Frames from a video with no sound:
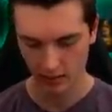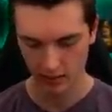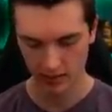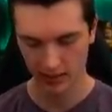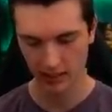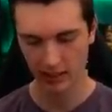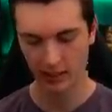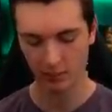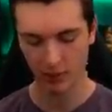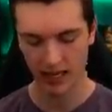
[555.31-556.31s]
This is
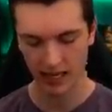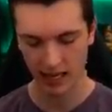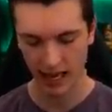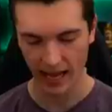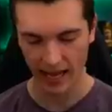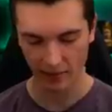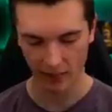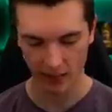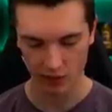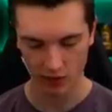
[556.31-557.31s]
a, a pain and a half,
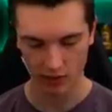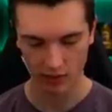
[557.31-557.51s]
actually.